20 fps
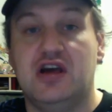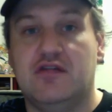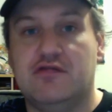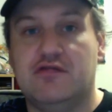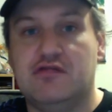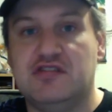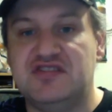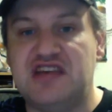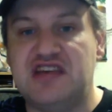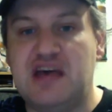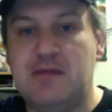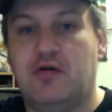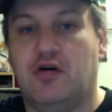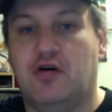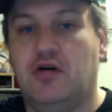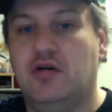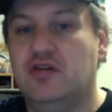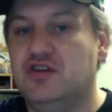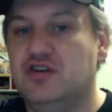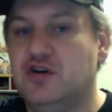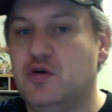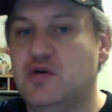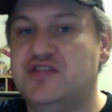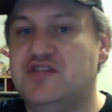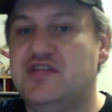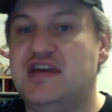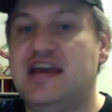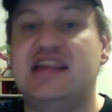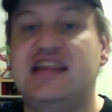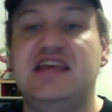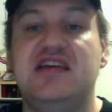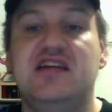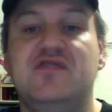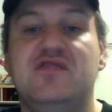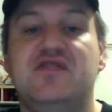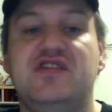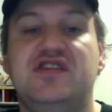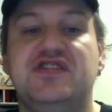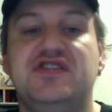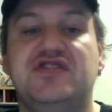For example, go into any
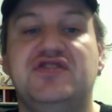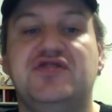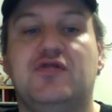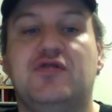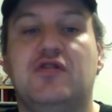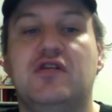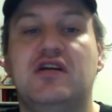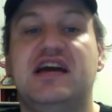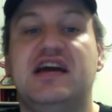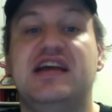convenience store